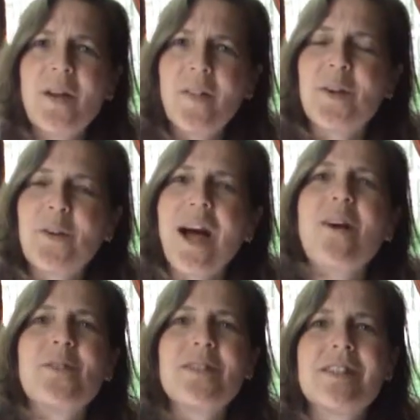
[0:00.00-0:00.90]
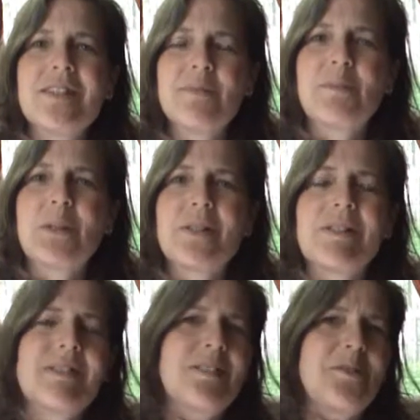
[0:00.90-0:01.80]
on the ground
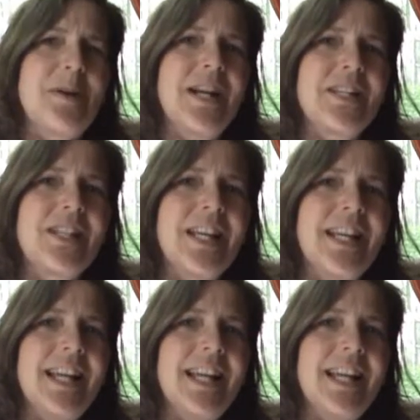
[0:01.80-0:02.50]
mm-hmm. so much.